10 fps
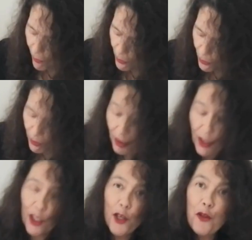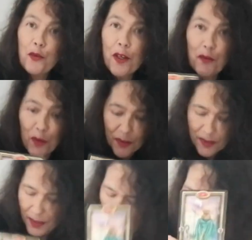have a look. 3 of
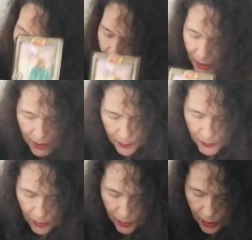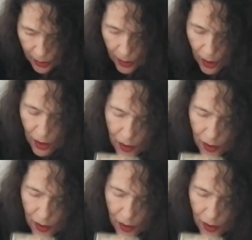Wands. I love it. Okay,